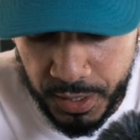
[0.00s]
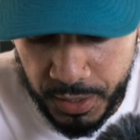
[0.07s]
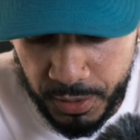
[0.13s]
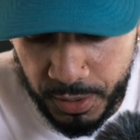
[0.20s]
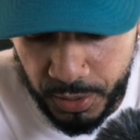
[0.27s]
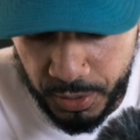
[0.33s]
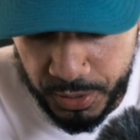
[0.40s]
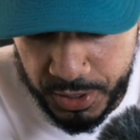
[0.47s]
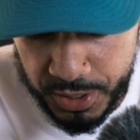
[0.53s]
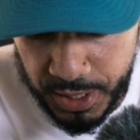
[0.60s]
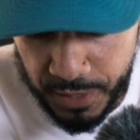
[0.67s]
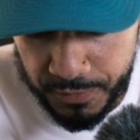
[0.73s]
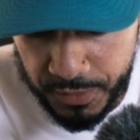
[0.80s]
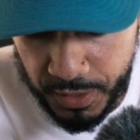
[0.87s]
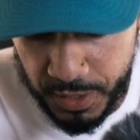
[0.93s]
You literally just
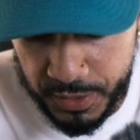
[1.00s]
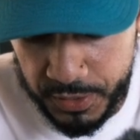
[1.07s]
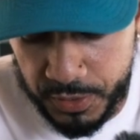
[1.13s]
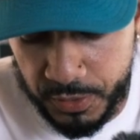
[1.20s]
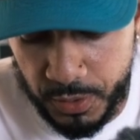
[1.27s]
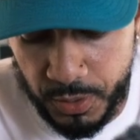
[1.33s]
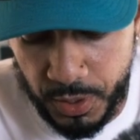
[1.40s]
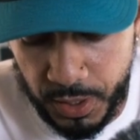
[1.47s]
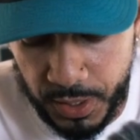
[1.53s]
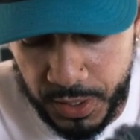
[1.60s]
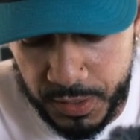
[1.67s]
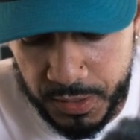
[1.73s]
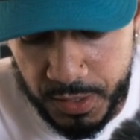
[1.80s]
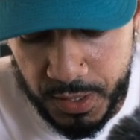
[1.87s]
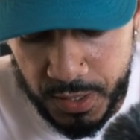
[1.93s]
have to unscrew the
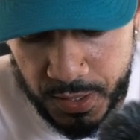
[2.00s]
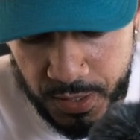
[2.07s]
lens.